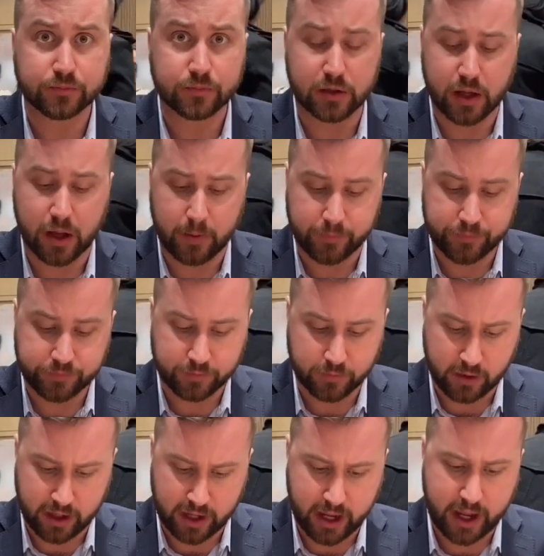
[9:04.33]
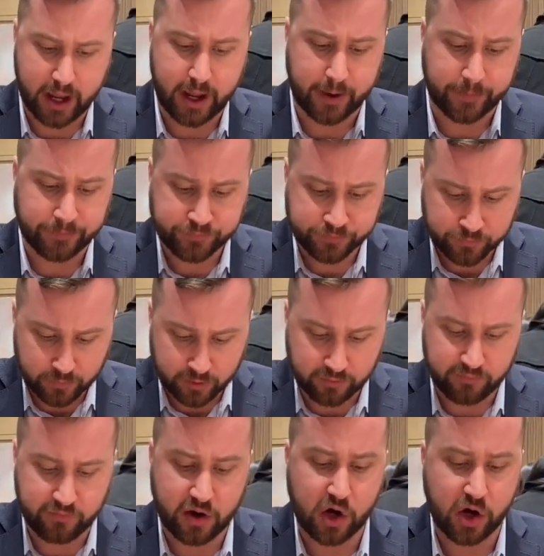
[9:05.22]
You like it? Yeah.
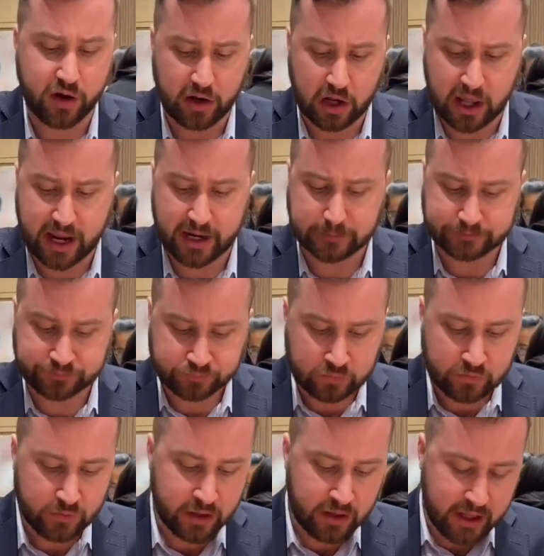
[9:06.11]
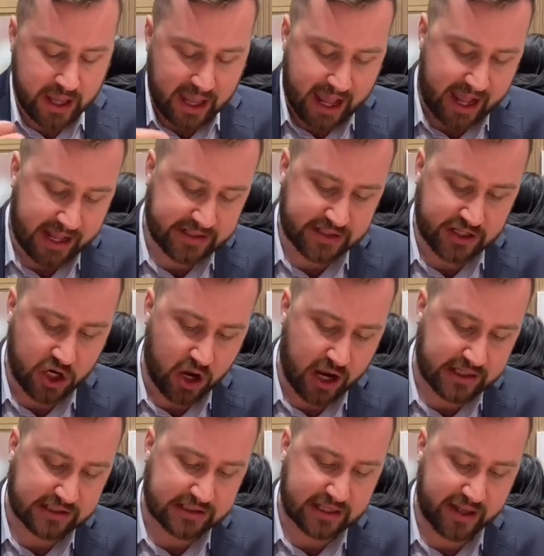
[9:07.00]
Very, like, adds a
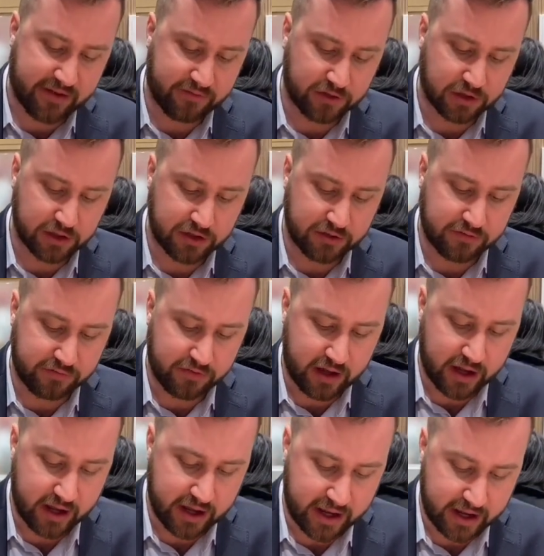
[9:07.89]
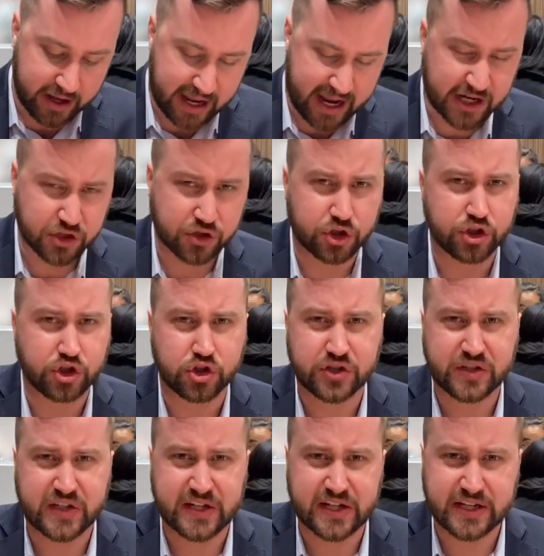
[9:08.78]
nice level of uh, extra
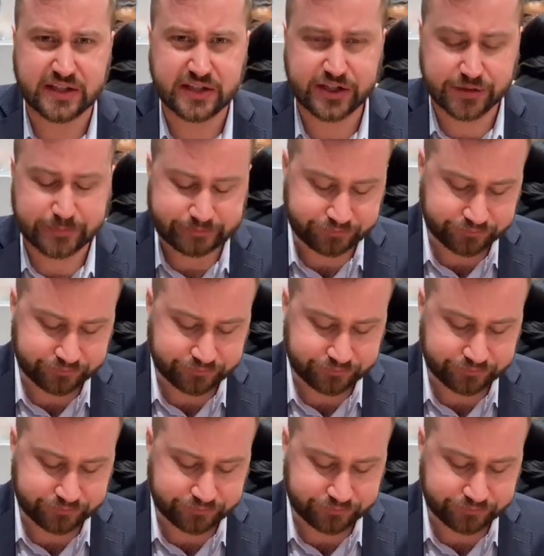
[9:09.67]
juiciness.